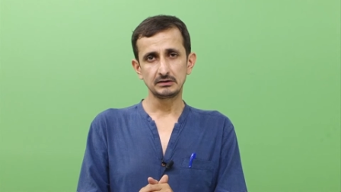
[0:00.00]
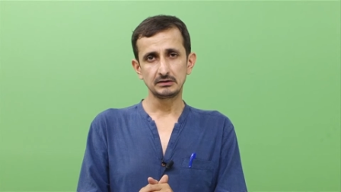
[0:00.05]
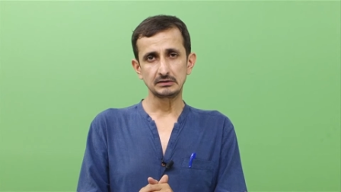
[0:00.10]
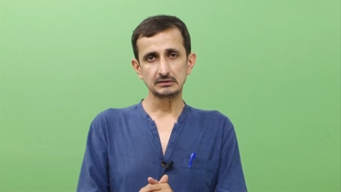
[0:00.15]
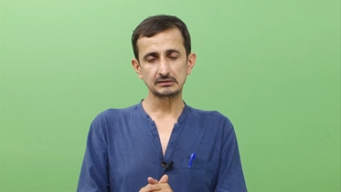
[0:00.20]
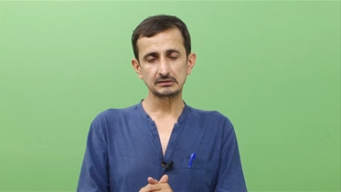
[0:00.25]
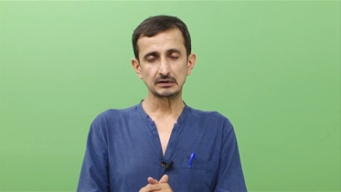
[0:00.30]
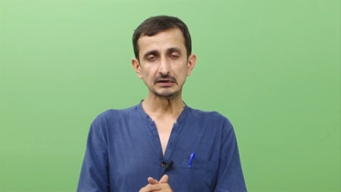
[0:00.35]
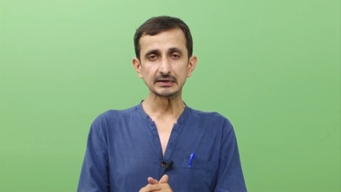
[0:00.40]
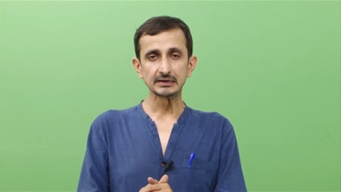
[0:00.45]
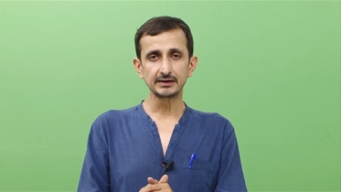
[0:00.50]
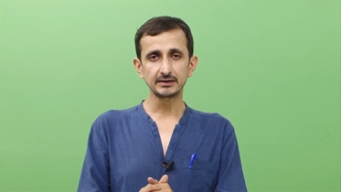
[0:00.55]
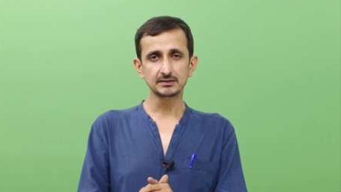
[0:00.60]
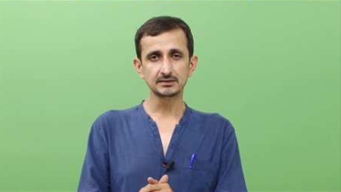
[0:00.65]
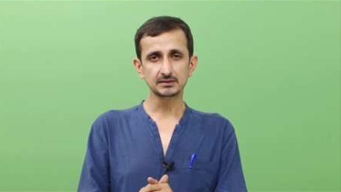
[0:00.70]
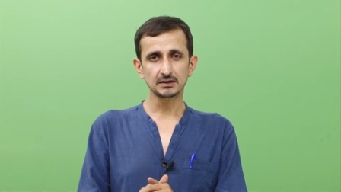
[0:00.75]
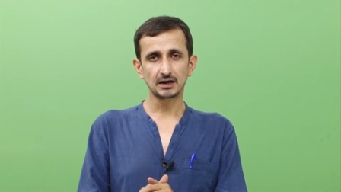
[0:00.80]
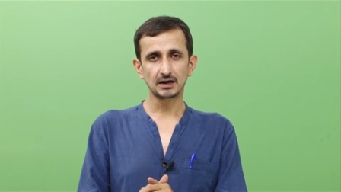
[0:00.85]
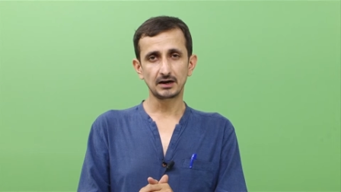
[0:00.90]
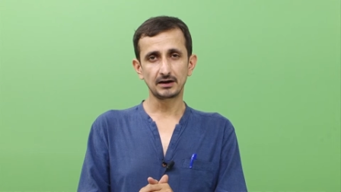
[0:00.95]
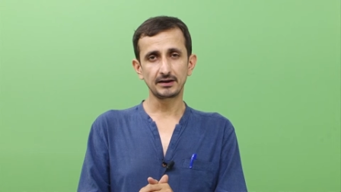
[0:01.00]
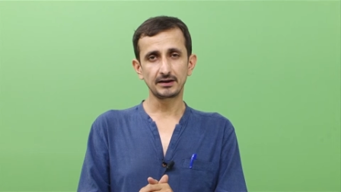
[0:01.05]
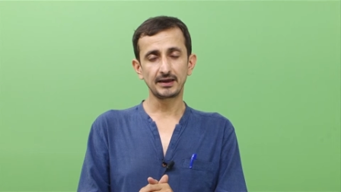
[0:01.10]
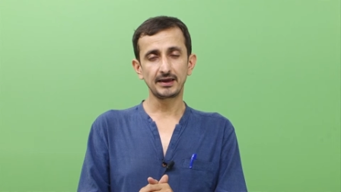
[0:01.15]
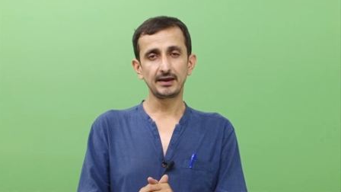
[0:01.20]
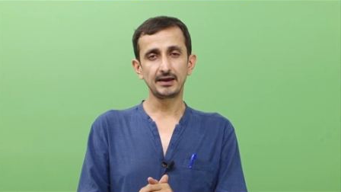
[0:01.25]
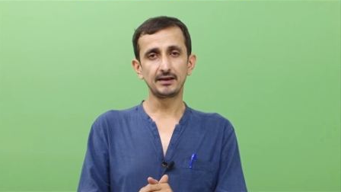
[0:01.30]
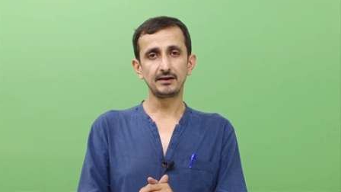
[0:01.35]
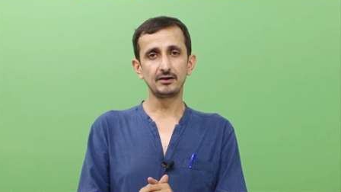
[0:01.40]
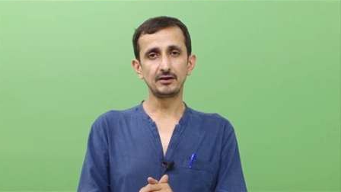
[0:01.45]
Circuits are
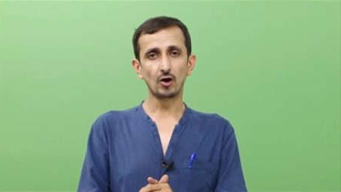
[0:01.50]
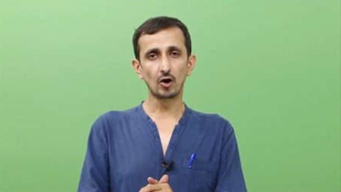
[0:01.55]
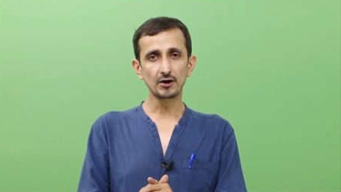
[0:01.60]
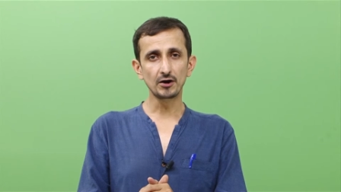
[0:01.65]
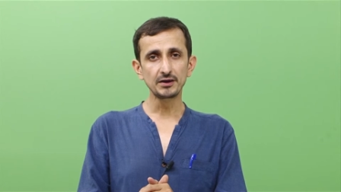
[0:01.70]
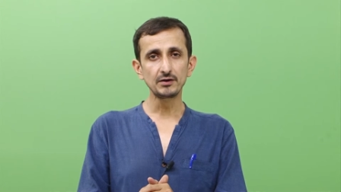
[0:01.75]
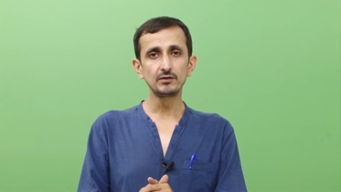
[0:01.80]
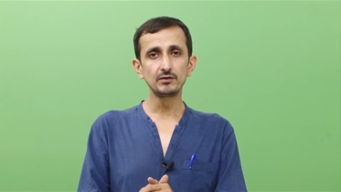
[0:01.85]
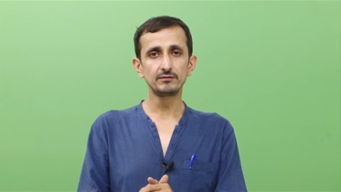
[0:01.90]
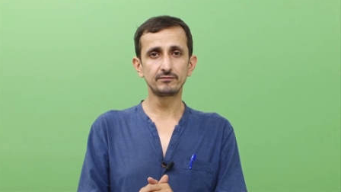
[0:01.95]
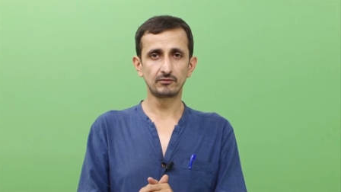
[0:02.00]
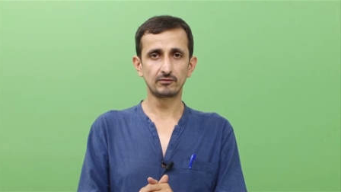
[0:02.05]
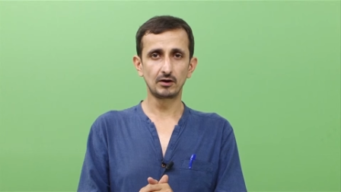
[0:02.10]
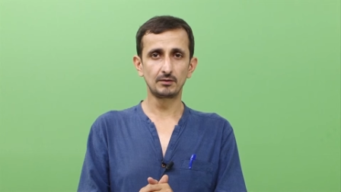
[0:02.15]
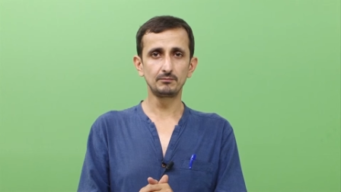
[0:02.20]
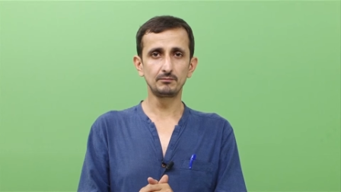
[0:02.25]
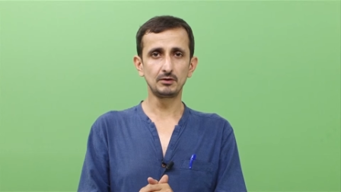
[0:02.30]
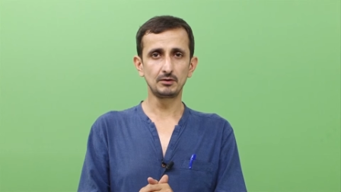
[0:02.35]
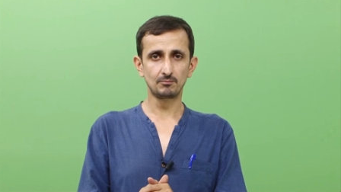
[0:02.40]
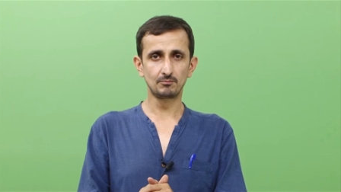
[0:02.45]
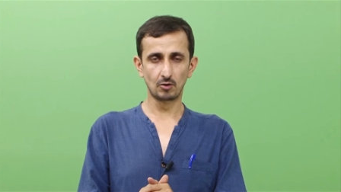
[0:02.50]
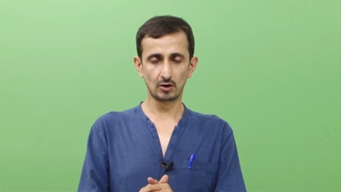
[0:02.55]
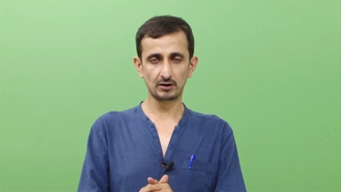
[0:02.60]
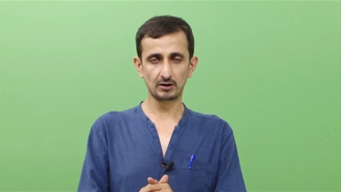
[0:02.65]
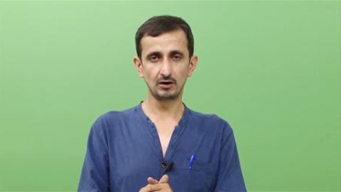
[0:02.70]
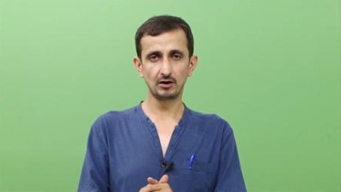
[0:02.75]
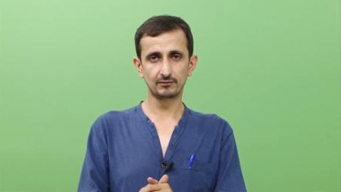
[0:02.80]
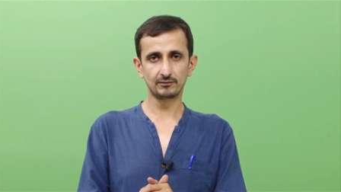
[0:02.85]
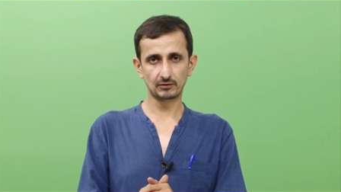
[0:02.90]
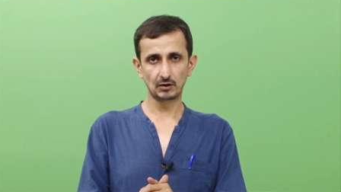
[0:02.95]
a non-uniform
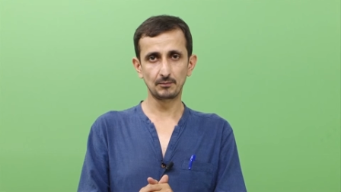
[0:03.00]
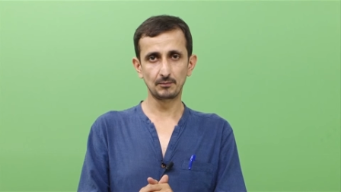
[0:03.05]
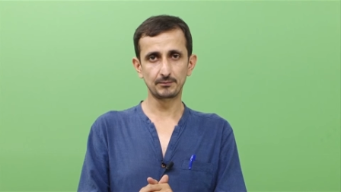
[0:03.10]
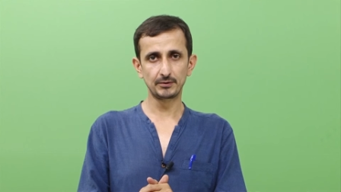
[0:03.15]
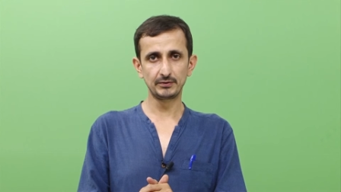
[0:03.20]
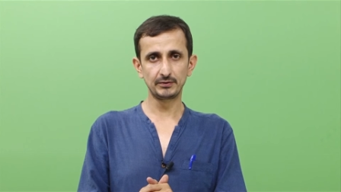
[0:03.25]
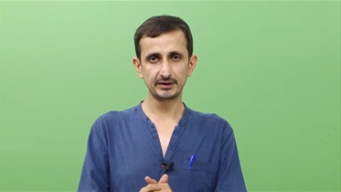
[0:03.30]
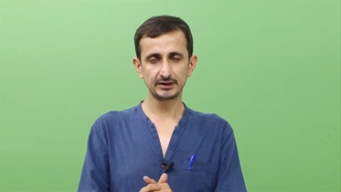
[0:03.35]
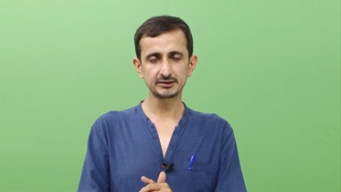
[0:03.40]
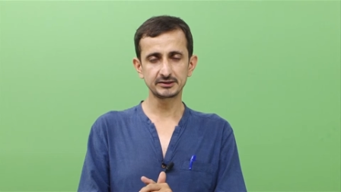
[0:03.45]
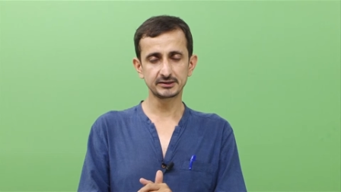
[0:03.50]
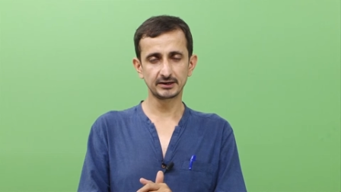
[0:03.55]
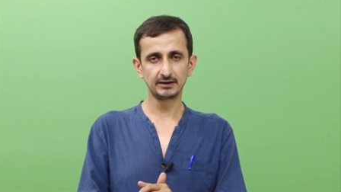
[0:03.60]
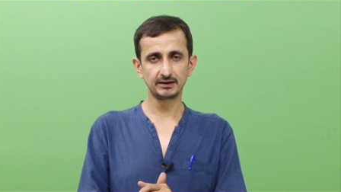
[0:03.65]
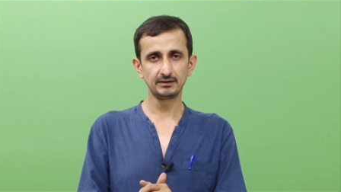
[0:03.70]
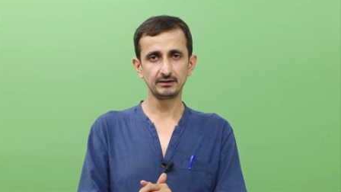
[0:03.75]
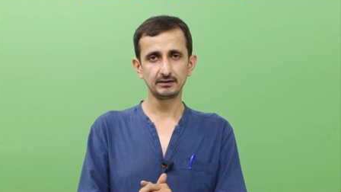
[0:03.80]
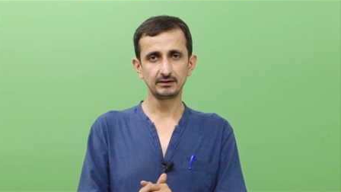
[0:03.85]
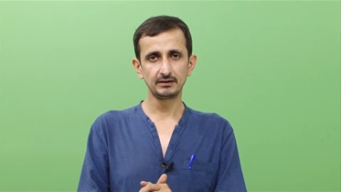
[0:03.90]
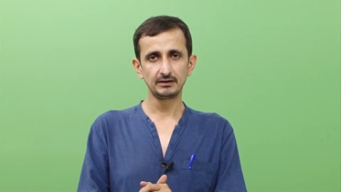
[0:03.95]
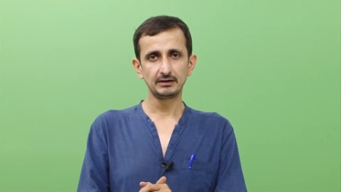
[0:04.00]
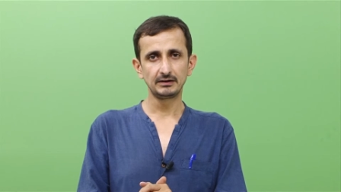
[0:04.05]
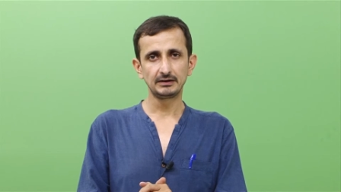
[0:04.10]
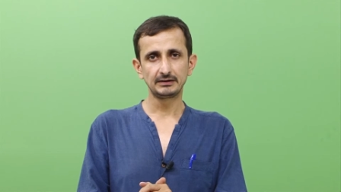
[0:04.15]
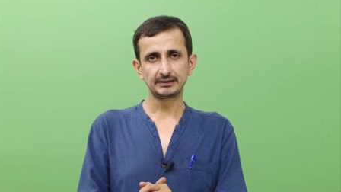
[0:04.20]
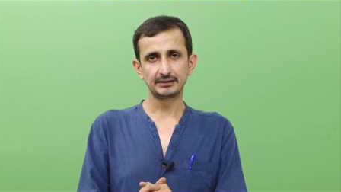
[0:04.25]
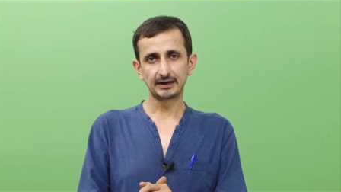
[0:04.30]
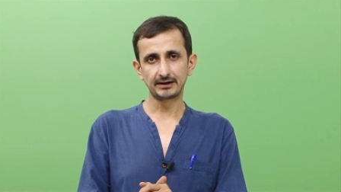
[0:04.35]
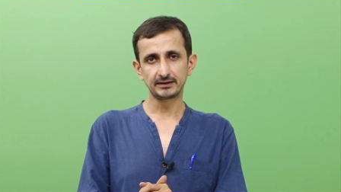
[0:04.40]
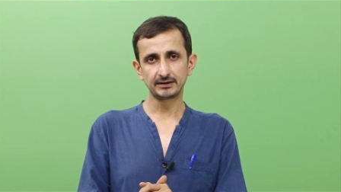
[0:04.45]
model of computation
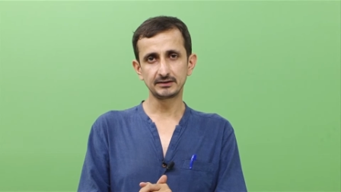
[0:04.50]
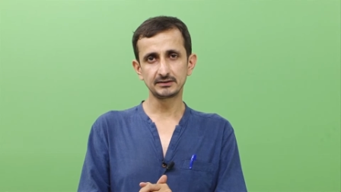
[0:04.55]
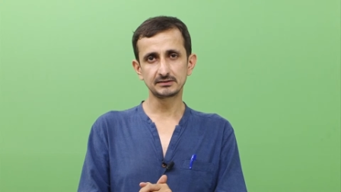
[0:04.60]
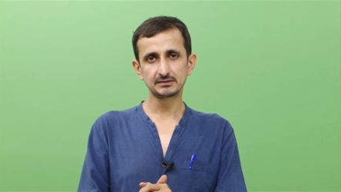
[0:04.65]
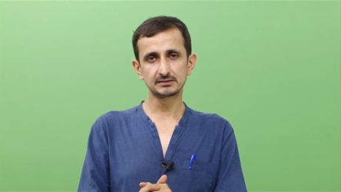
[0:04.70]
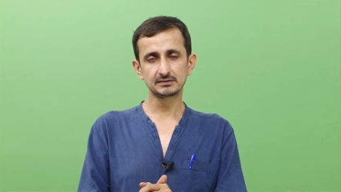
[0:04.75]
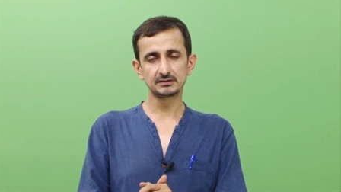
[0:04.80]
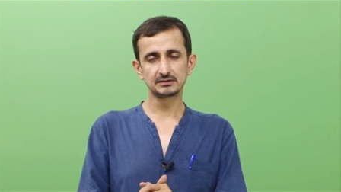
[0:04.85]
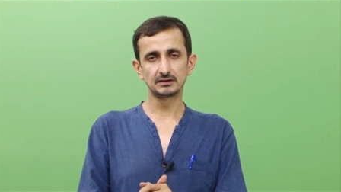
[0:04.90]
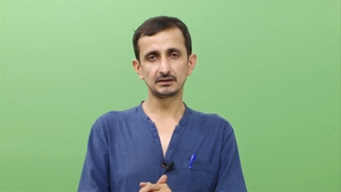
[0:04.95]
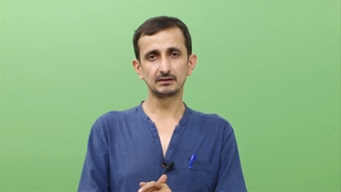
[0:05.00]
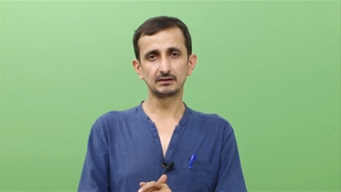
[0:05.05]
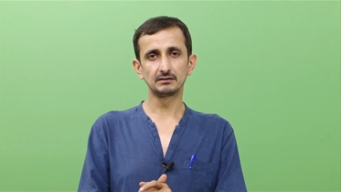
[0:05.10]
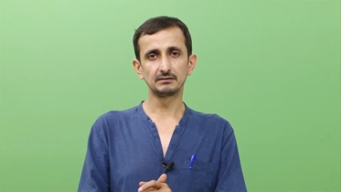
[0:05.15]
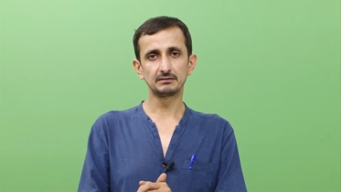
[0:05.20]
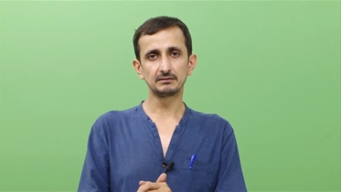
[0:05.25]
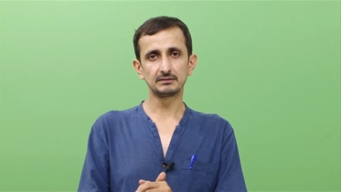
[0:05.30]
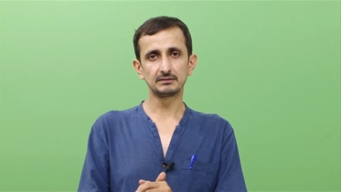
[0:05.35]
that is uh,